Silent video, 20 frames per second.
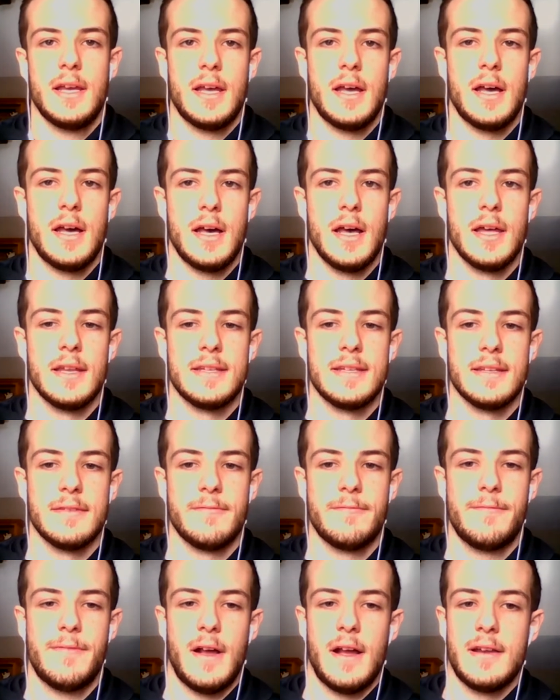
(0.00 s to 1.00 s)
to
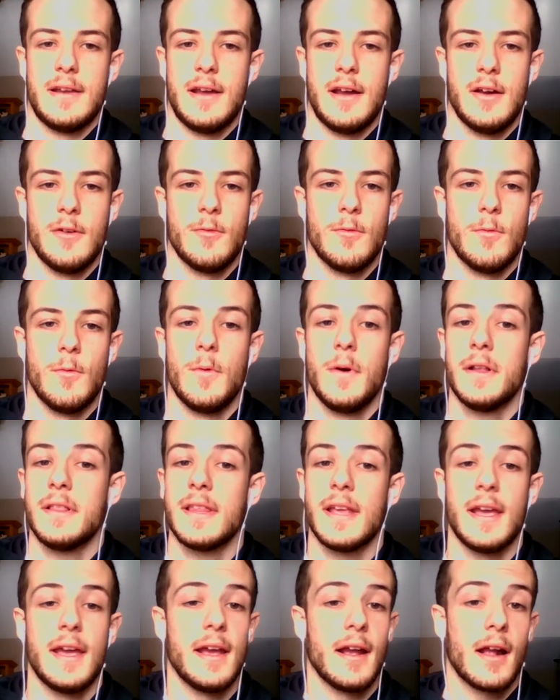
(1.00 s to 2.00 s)
find out what the
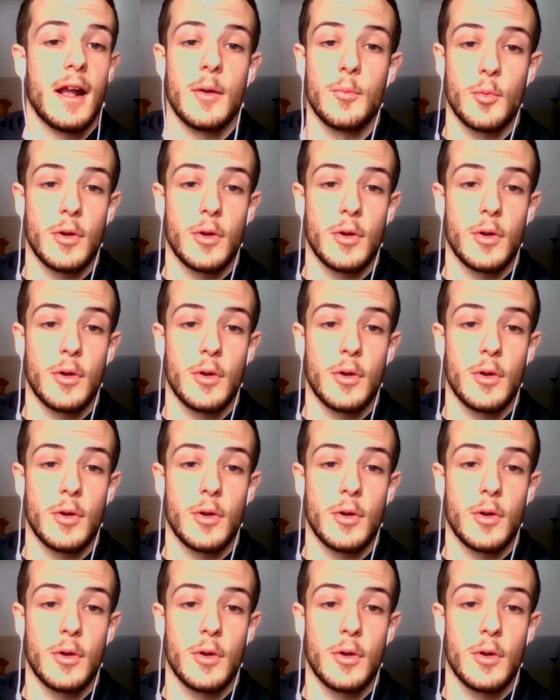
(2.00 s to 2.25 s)
heck I'm